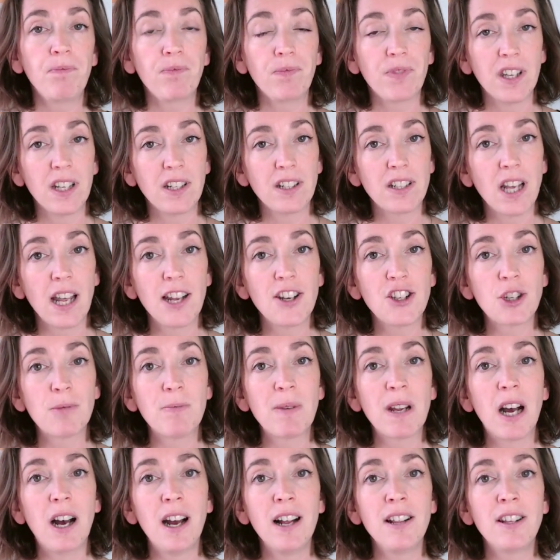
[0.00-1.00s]
The intention
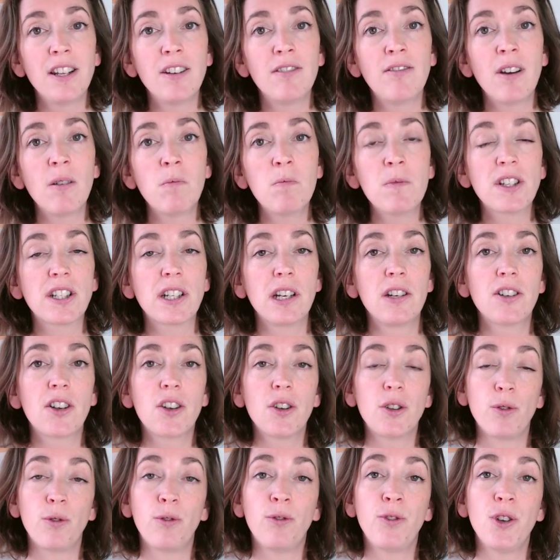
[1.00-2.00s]
behind the event was to look
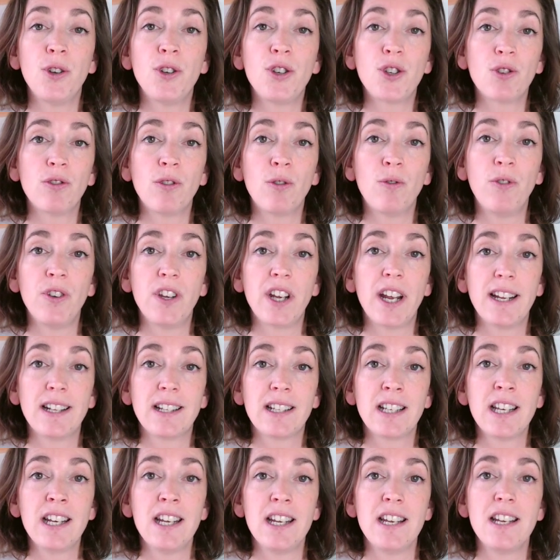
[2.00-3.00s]
at the future of
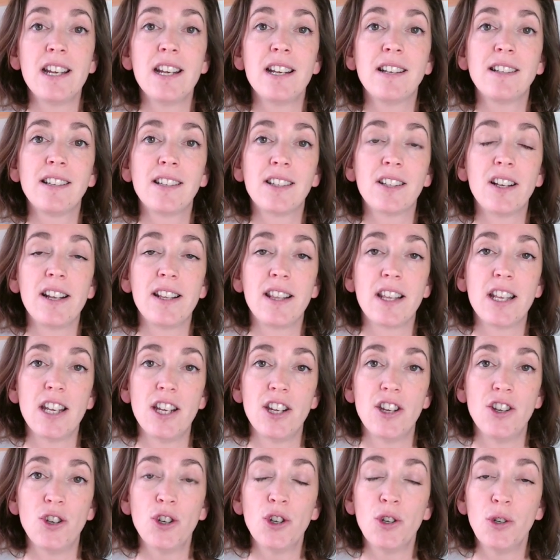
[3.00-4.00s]
VAT inside the
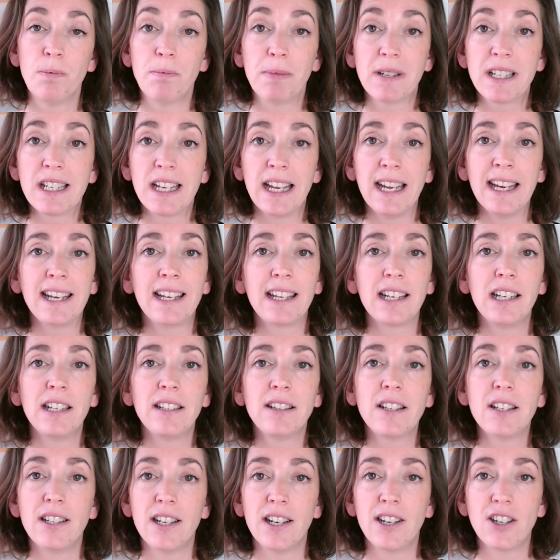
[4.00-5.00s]
EU, particularly
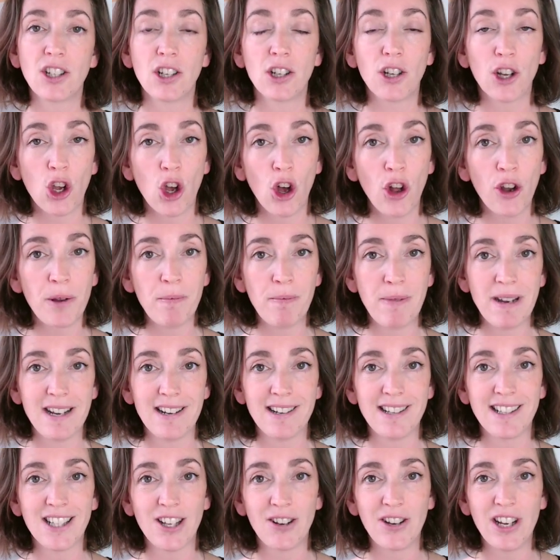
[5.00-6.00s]
in the digital
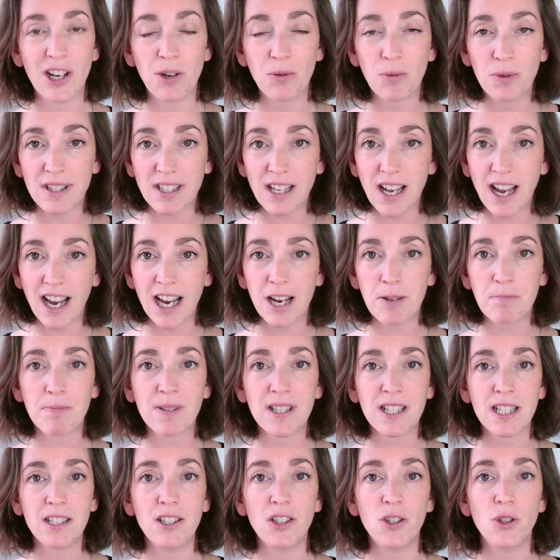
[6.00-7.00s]
economy, so it was
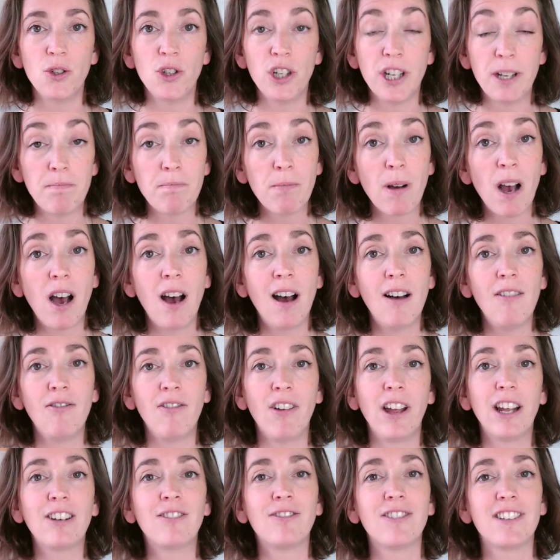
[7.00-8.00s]
absolutely
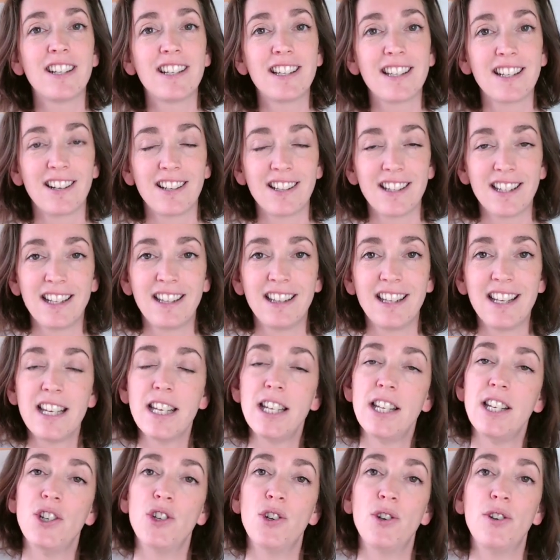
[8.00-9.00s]
perfect for discussing the
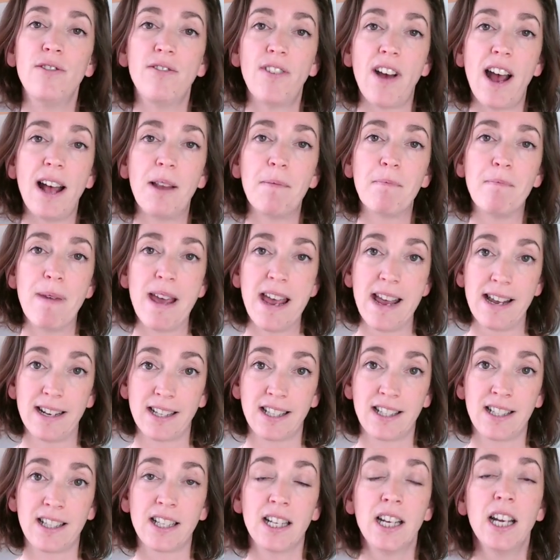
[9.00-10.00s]
EU VAT
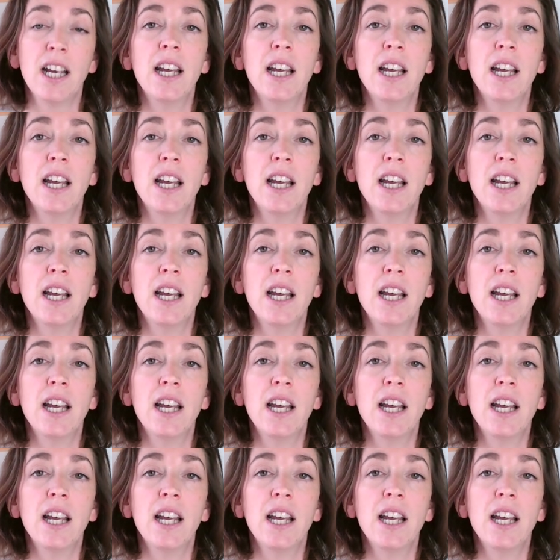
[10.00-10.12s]
mess.